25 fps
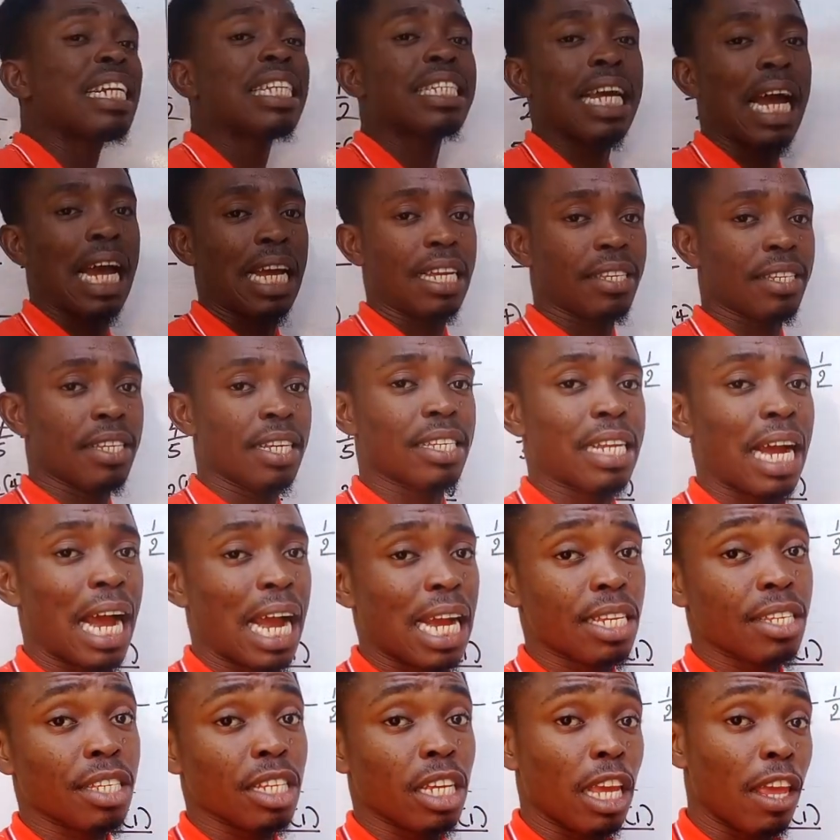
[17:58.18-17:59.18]
times 6,
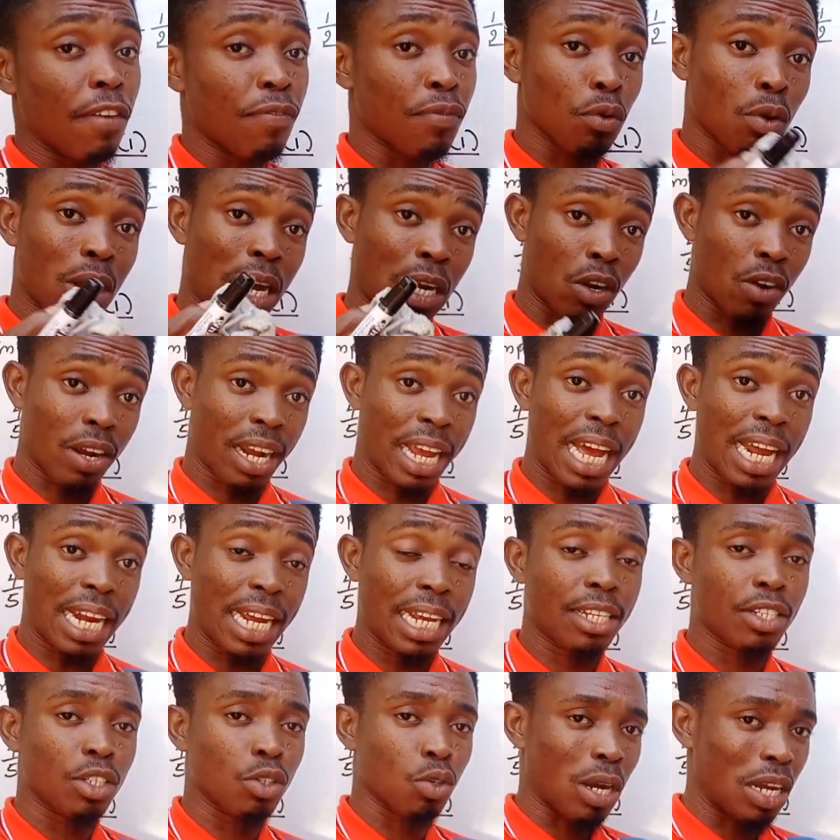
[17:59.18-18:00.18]
guys. If you cannot get
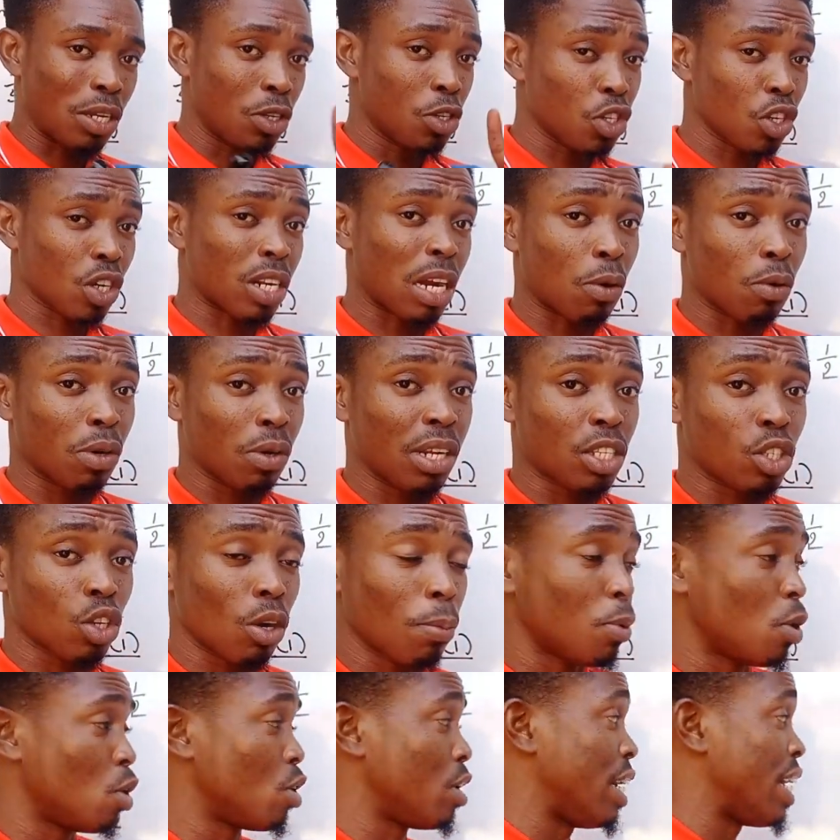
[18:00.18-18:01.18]
it, you can use your calculator.
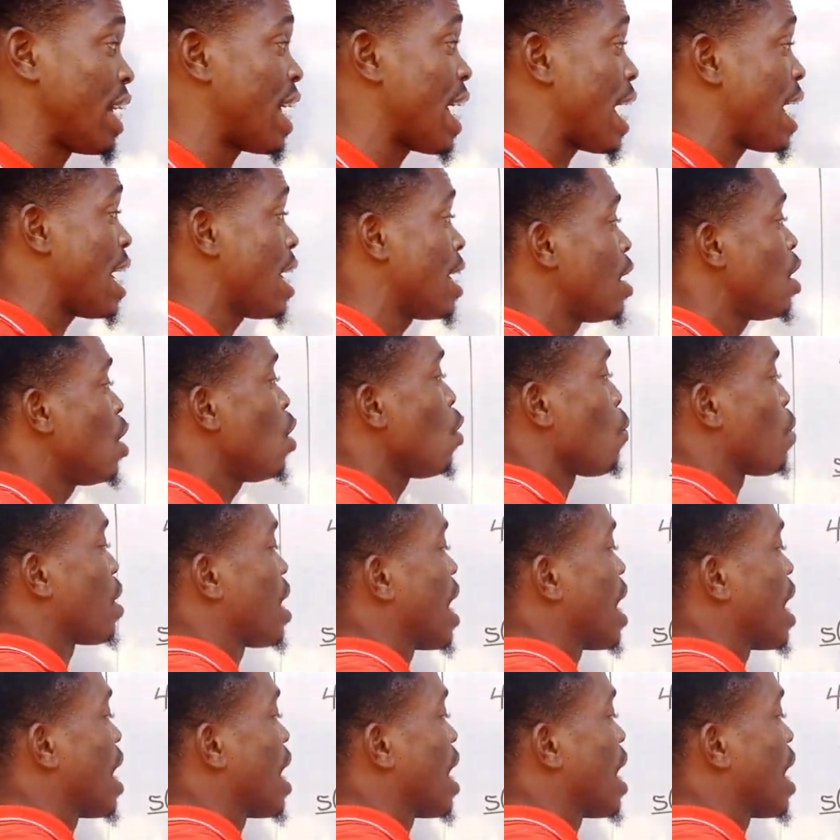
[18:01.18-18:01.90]
But here we